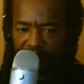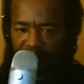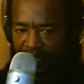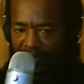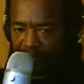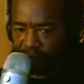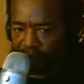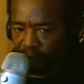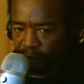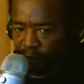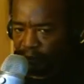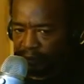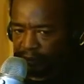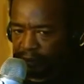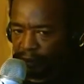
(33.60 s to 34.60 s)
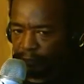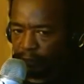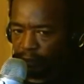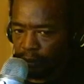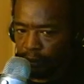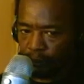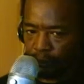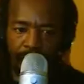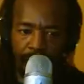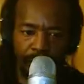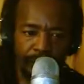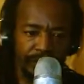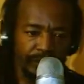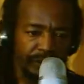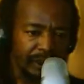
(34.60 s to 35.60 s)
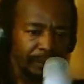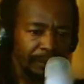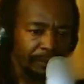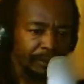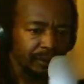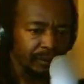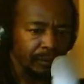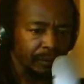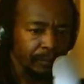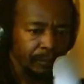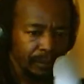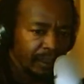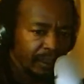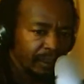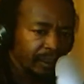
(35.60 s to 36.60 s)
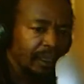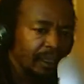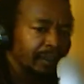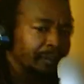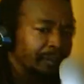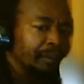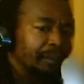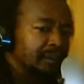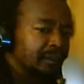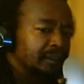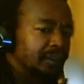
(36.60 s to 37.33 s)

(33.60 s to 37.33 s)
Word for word: cats always seem to know when you're deep in some cannabis